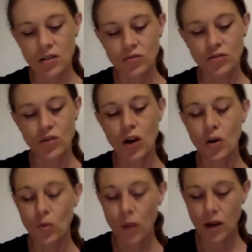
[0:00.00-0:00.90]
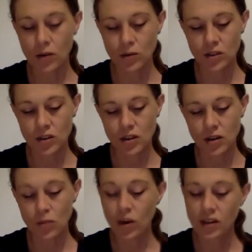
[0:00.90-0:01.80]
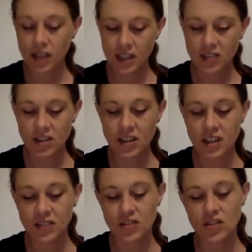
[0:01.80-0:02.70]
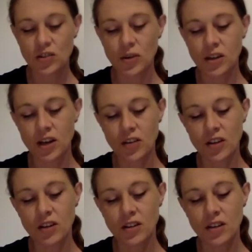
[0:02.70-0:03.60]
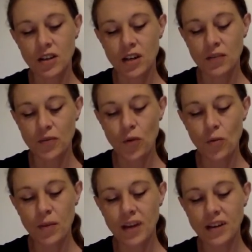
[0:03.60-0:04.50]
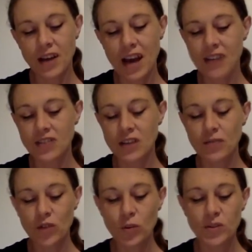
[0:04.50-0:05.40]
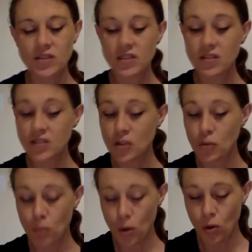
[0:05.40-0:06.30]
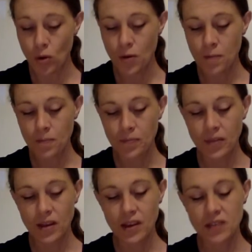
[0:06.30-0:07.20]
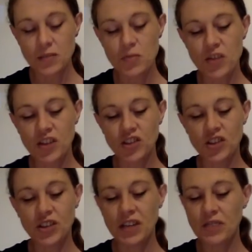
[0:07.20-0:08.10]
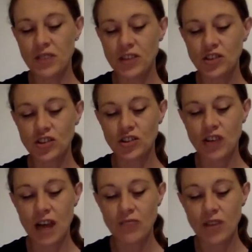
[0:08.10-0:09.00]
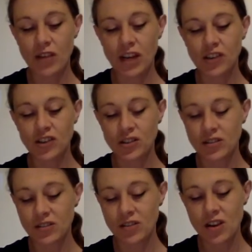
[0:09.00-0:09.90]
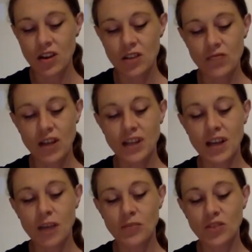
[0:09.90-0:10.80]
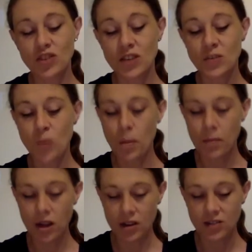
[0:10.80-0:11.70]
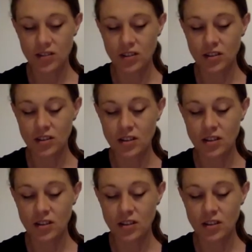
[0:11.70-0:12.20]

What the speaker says: through the whole world, one leading into another, informing and influencing still more. Inspiration, invention and revelations rarely come to just one person.